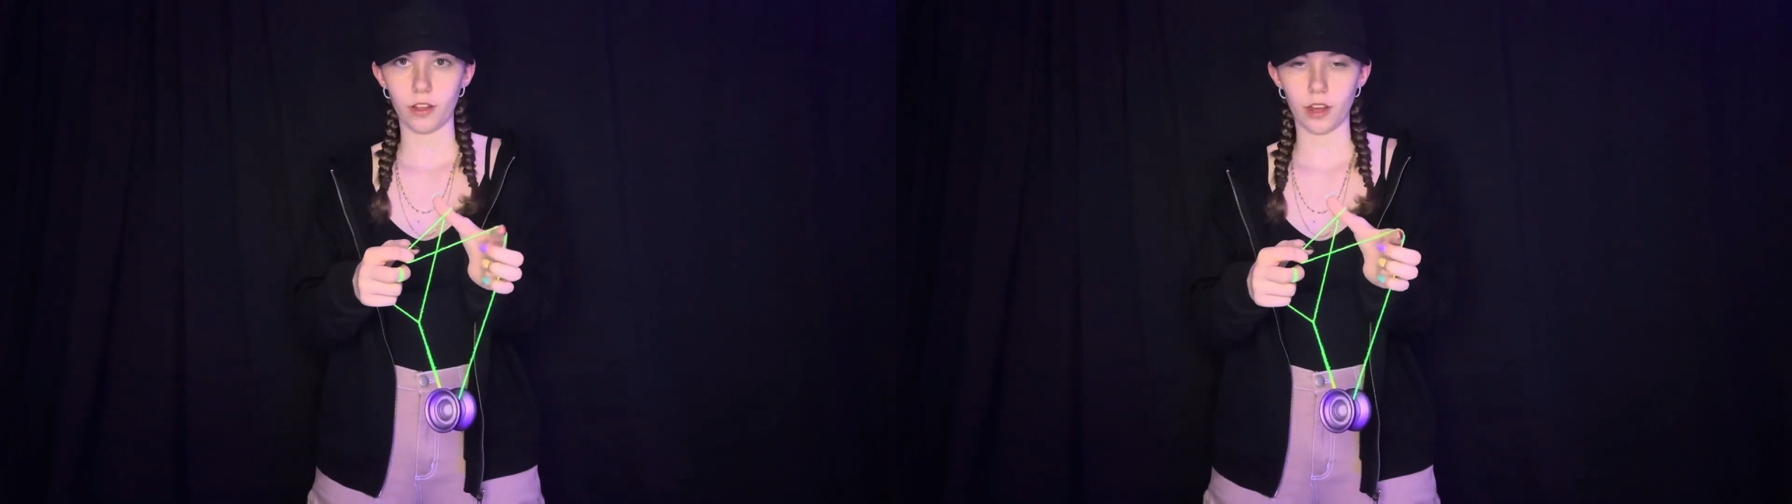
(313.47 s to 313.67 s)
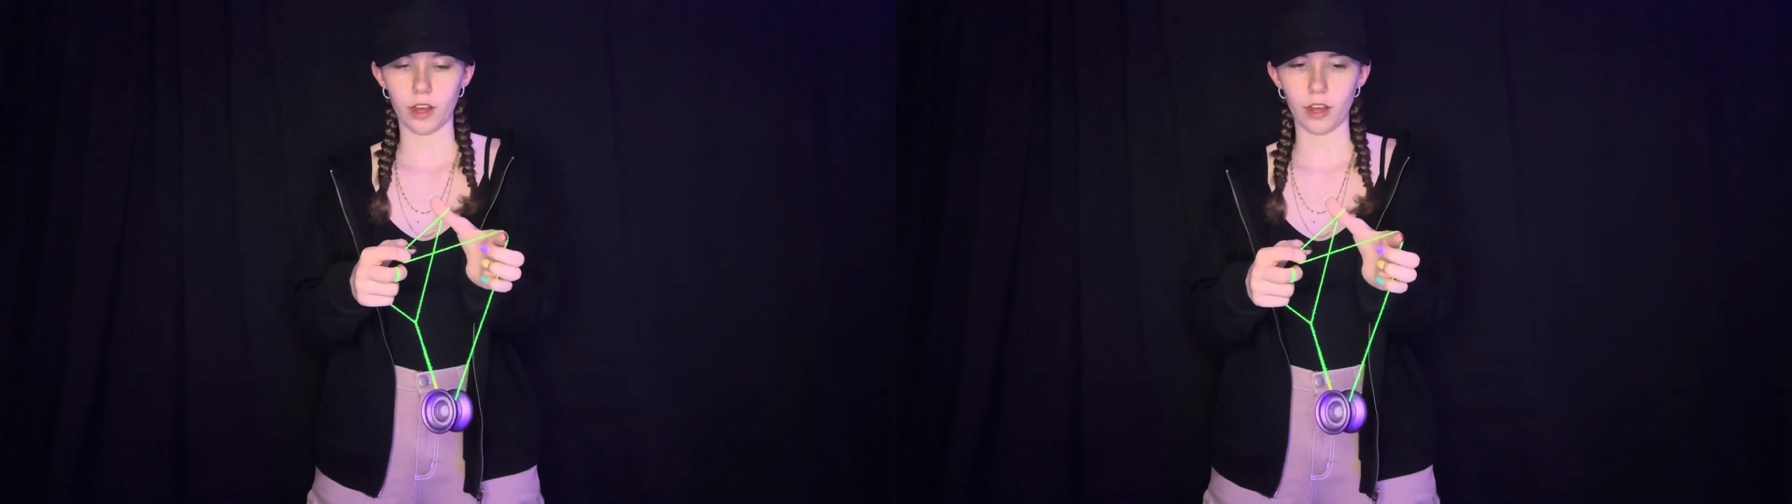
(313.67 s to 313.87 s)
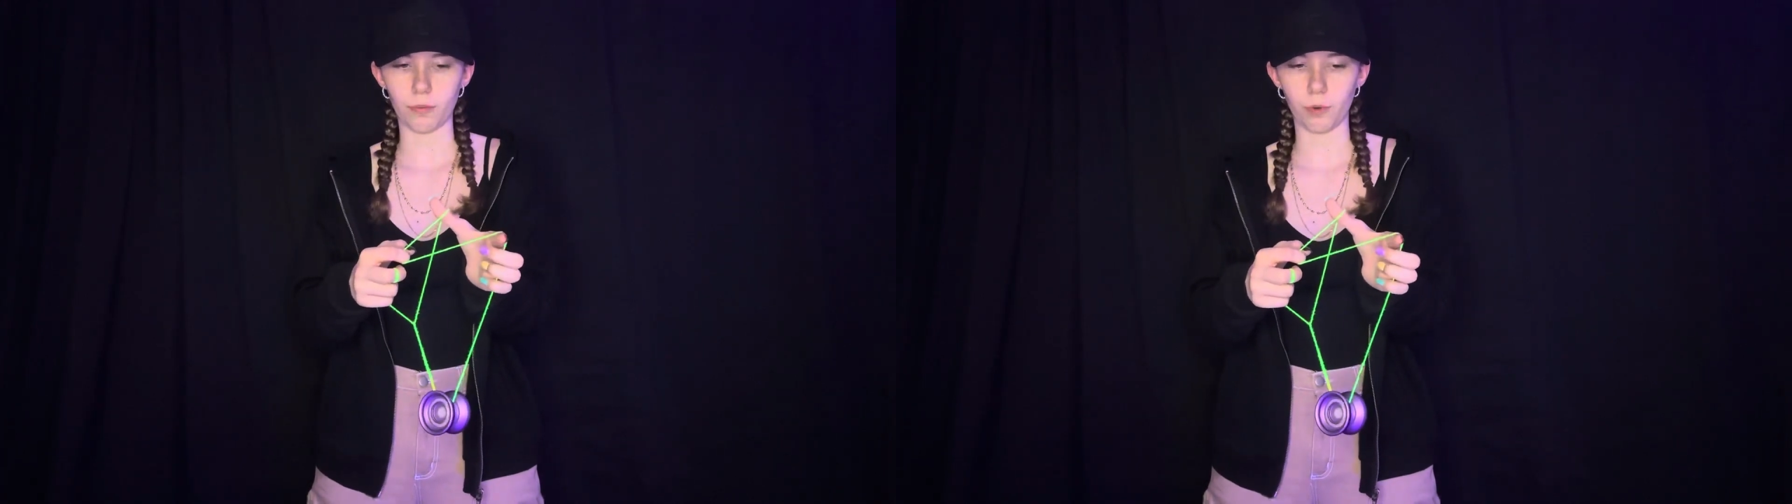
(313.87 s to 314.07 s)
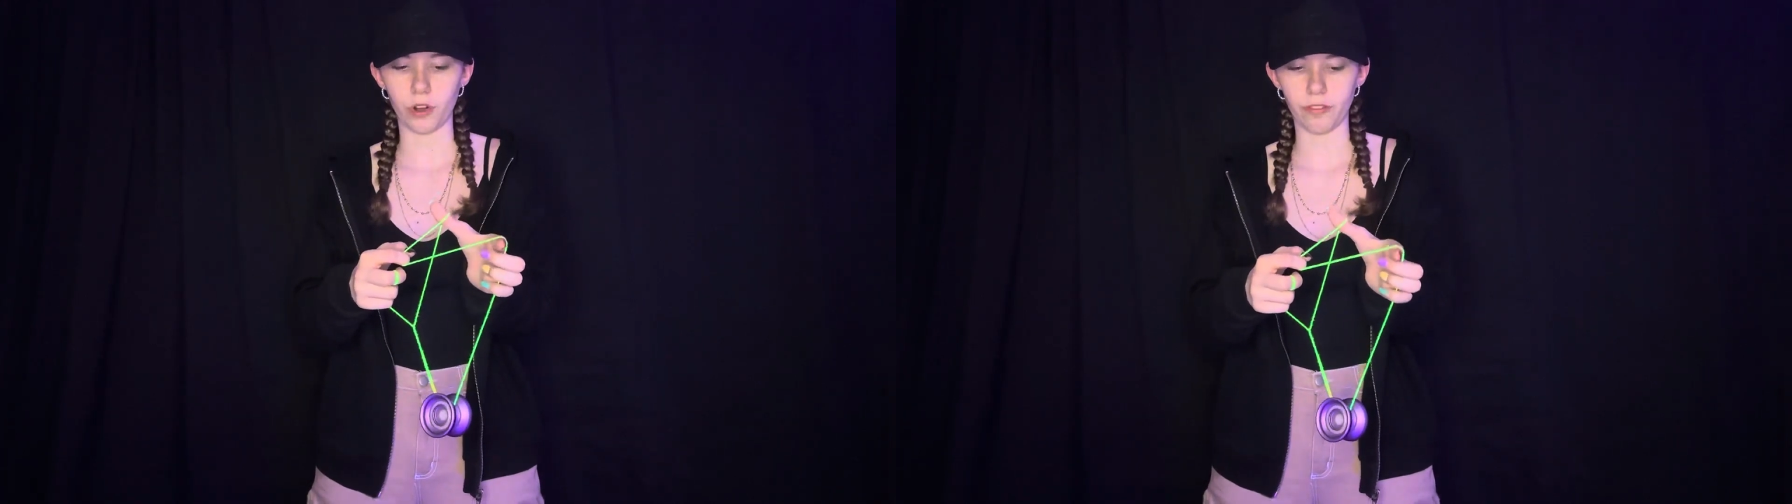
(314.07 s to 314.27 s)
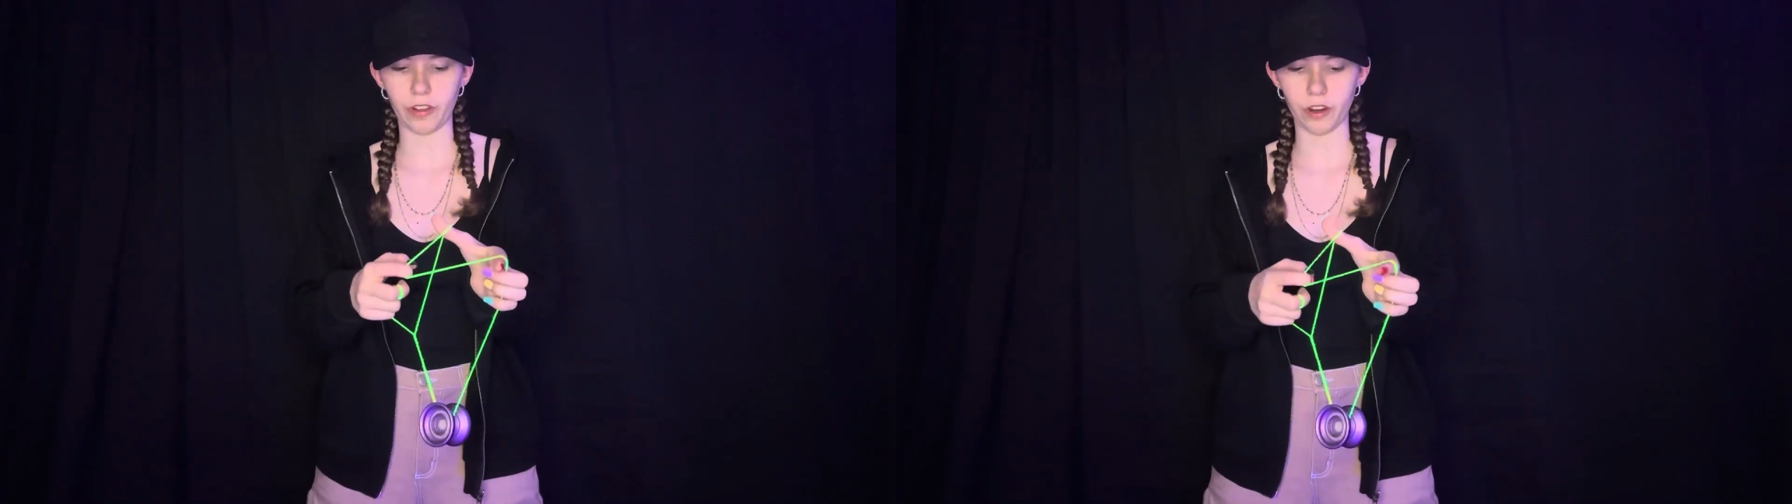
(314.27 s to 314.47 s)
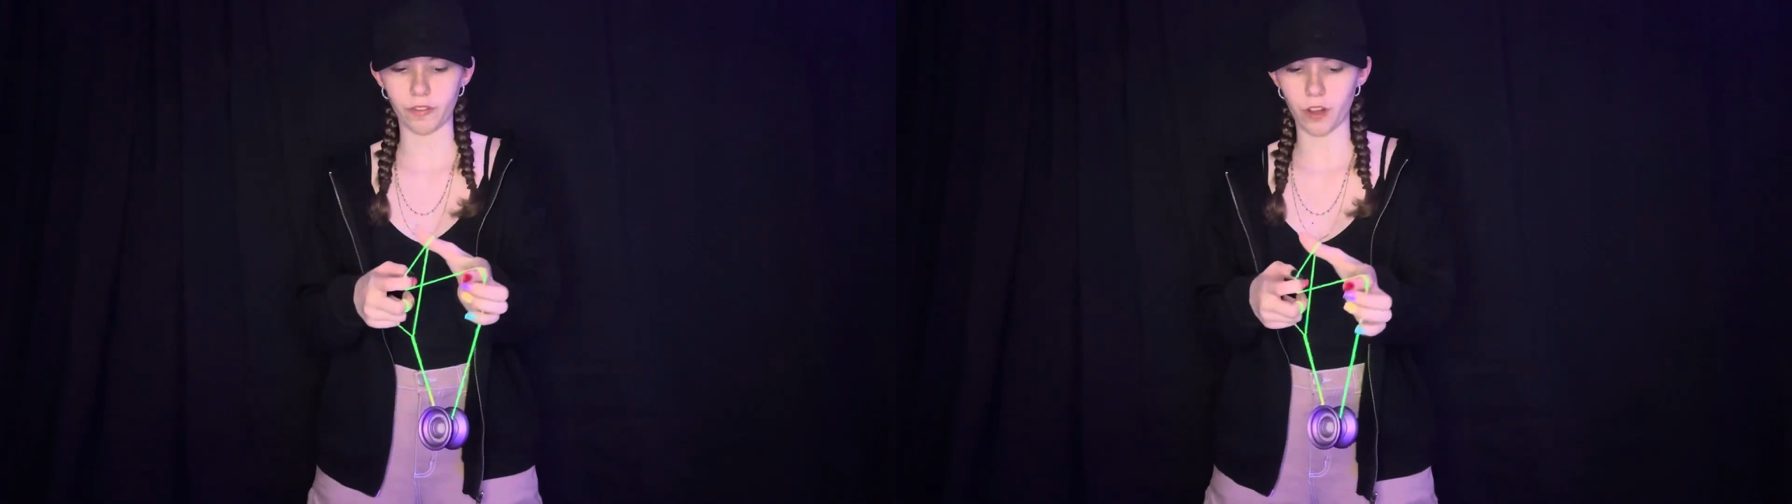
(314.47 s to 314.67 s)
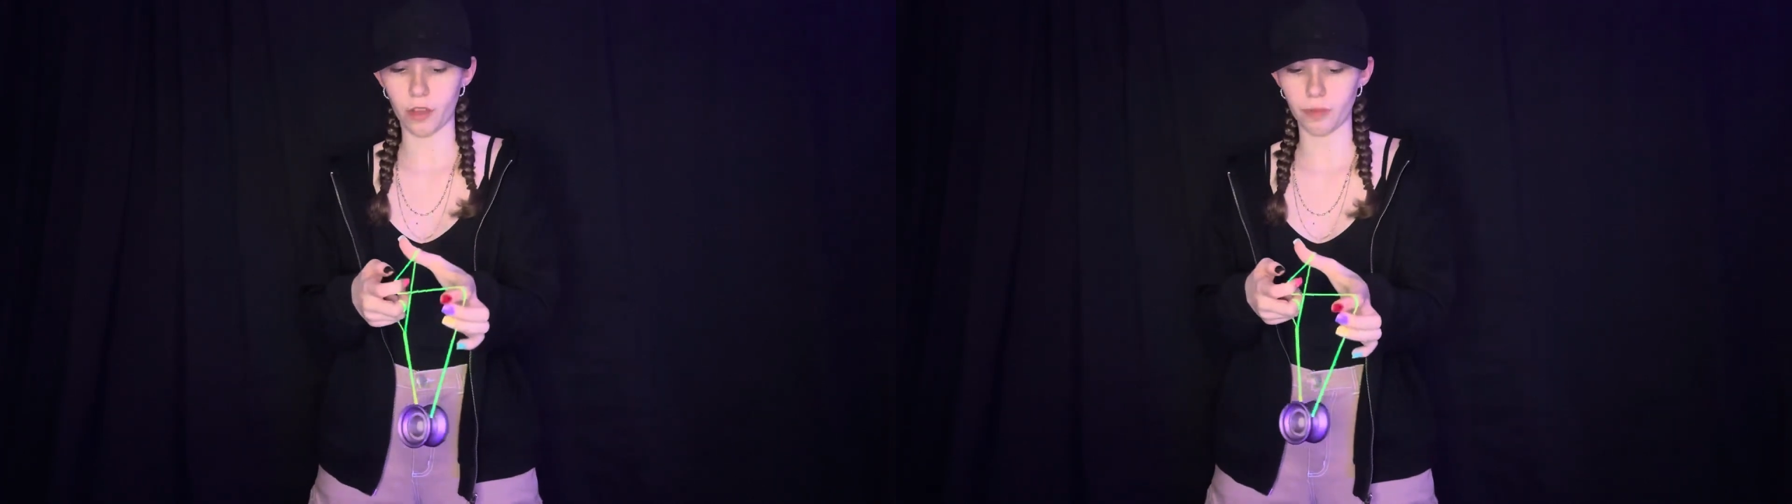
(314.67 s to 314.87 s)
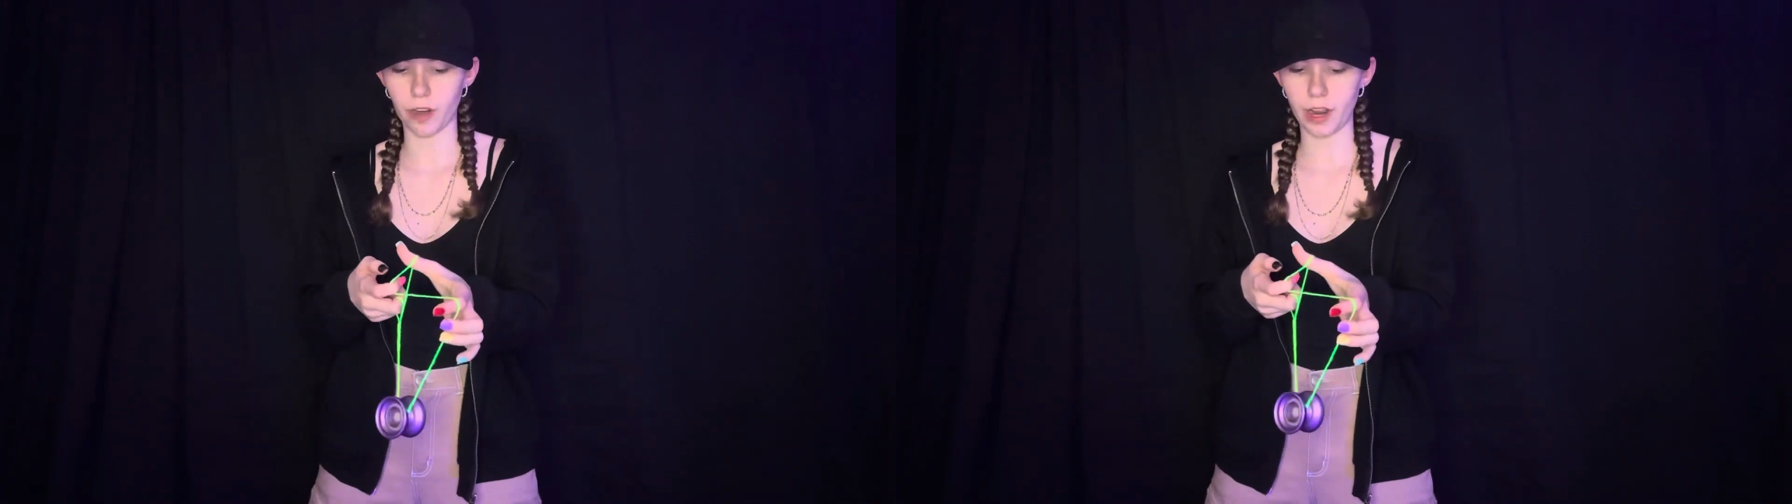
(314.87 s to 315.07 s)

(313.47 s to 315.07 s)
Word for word: uh, your finger of your non-throw